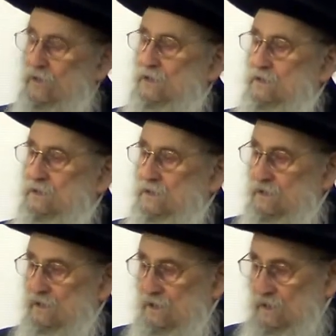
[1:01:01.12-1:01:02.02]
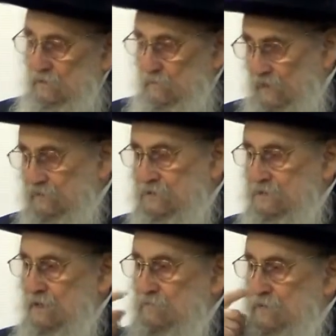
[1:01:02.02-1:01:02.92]
Greek, about the
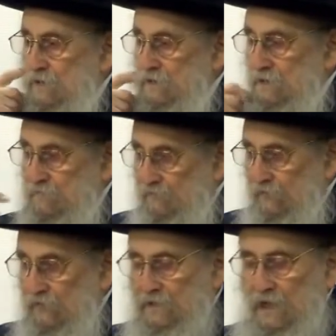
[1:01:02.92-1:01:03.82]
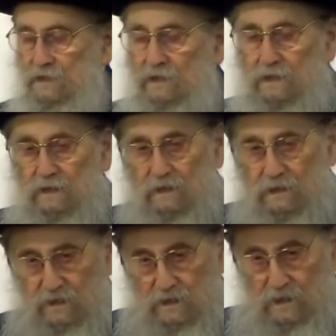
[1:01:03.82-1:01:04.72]
same period before that,
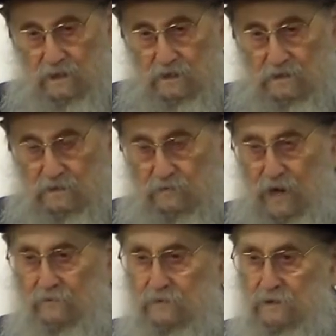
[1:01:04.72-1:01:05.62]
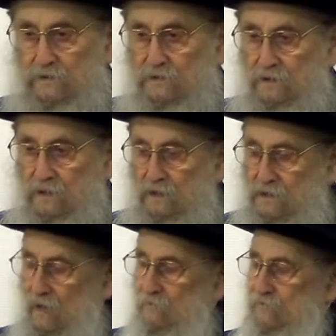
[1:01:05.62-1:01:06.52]
surrounded
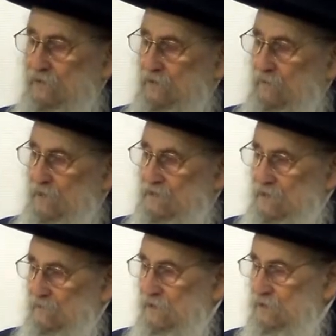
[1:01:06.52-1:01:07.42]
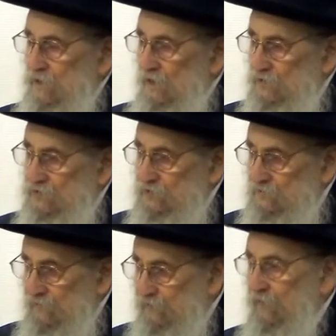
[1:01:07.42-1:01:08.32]
the temple, the Beis
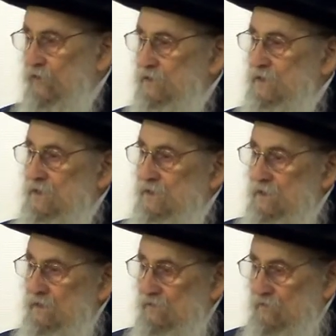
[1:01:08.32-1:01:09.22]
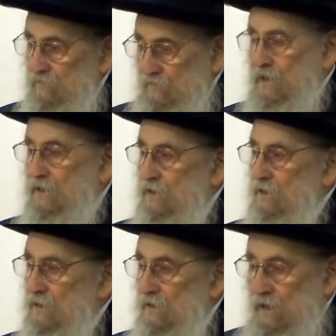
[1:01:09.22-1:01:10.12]
Hamikdash, before the
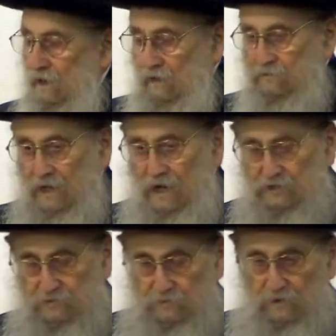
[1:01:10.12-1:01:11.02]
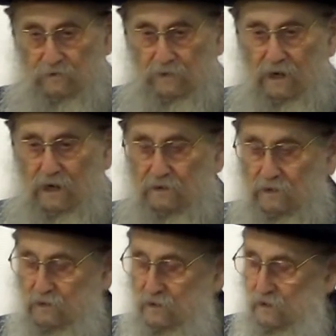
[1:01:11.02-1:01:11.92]
miracle of the Hashanah of
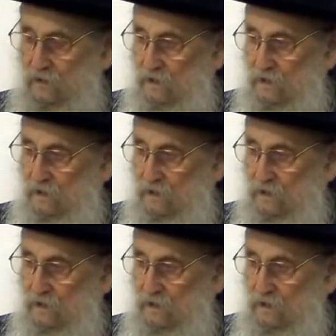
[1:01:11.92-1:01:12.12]
Hanukkah.